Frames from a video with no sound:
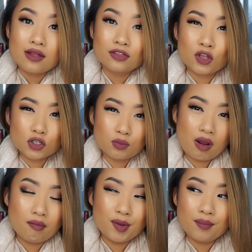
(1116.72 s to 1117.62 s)
those will
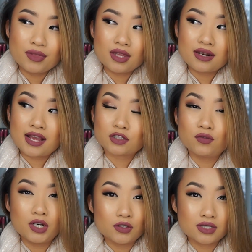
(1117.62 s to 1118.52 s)
probably be the next
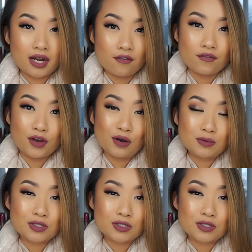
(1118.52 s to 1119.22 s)
videos that I film.